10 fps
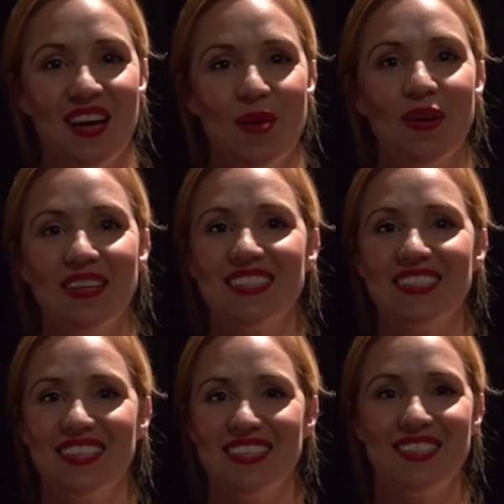
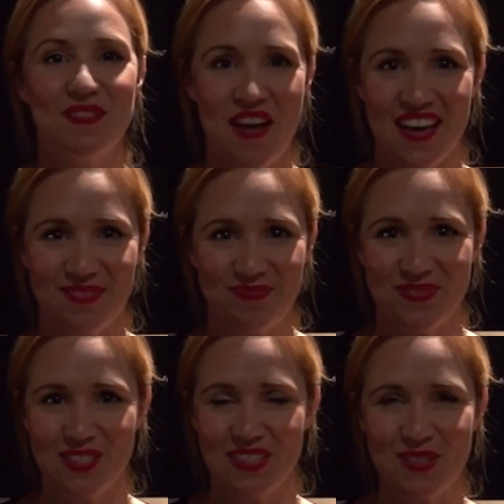Marlisa is divine.
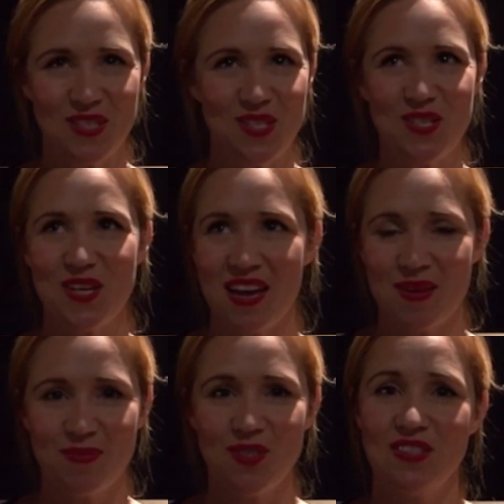She's a
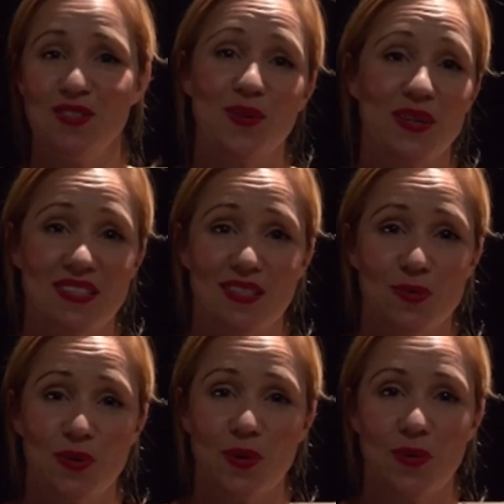gem. She's so easy to
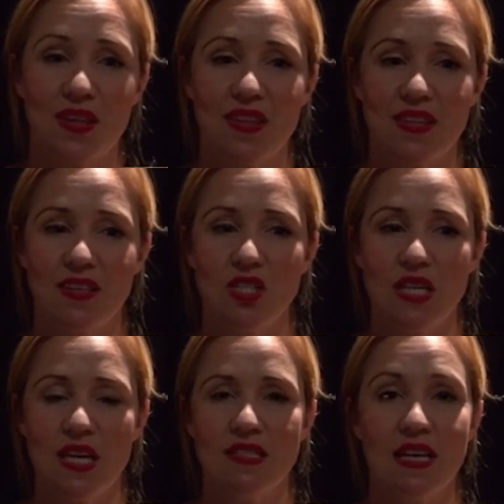work with. She
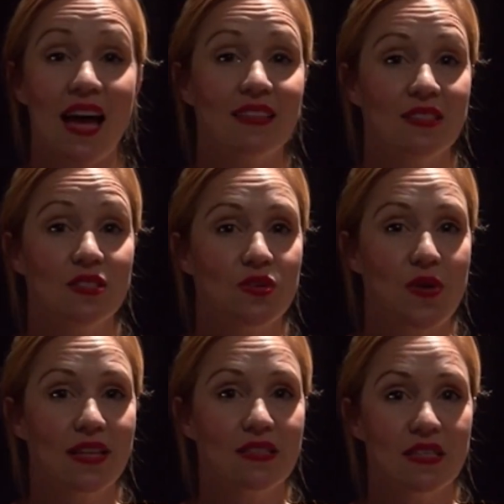is an actor's
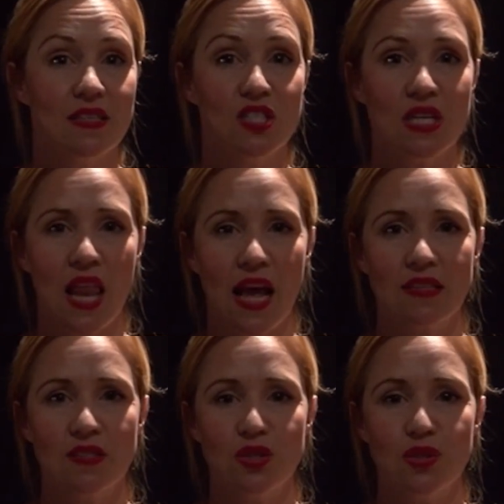director. She
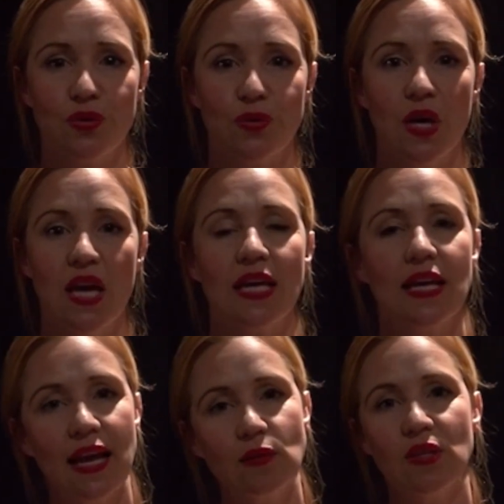likes to
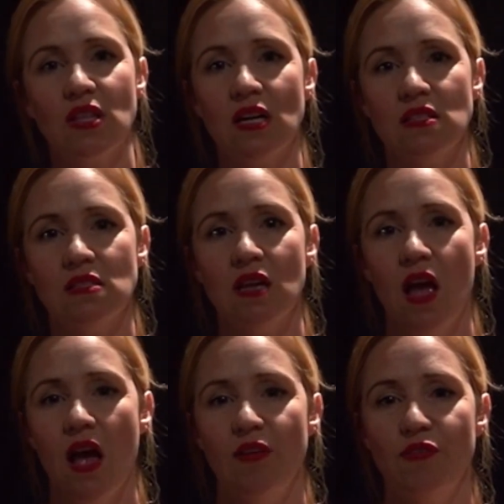connect with us,
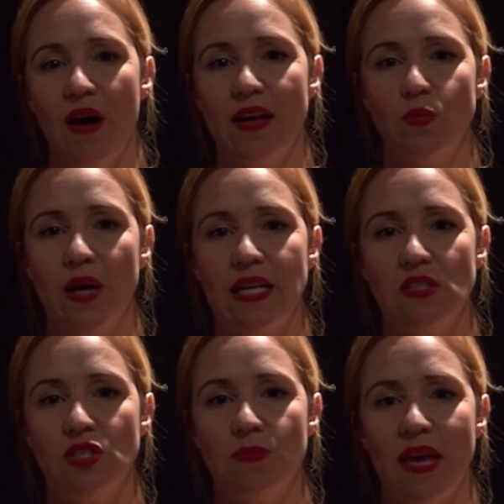find ways
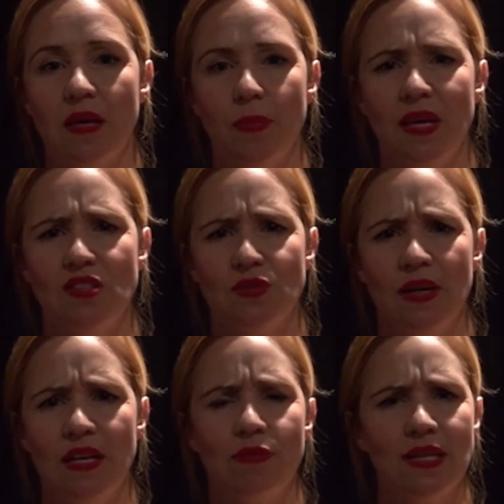to make a piece
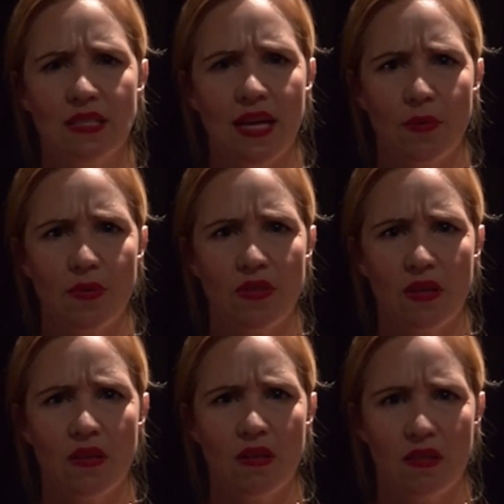really resonate
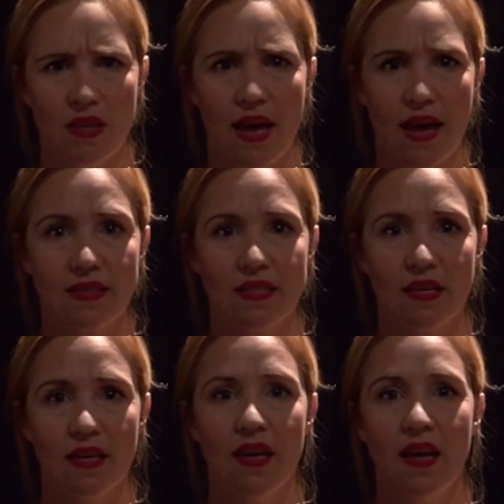within the actor.
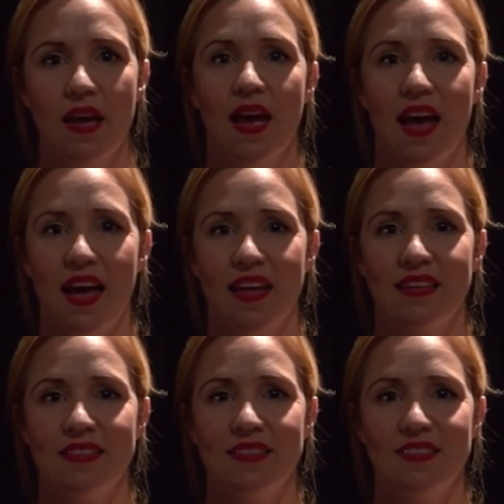
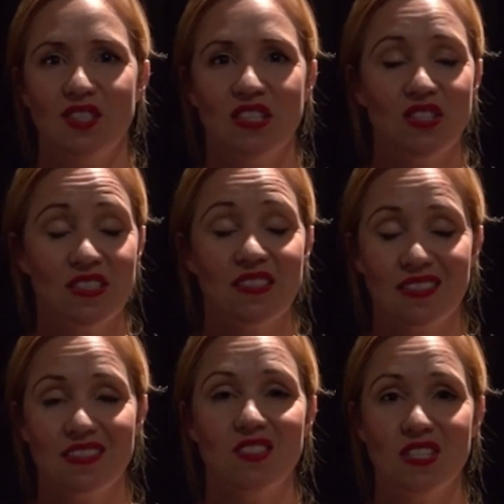And
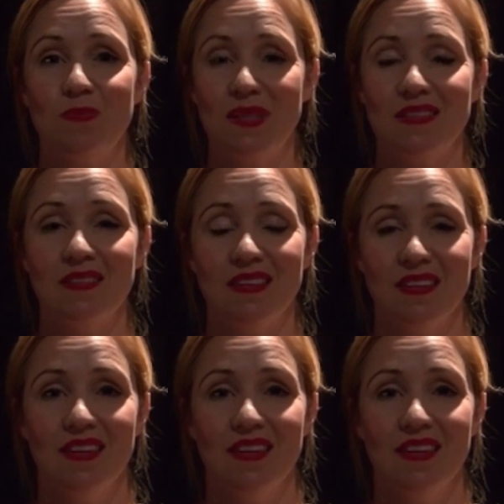she's been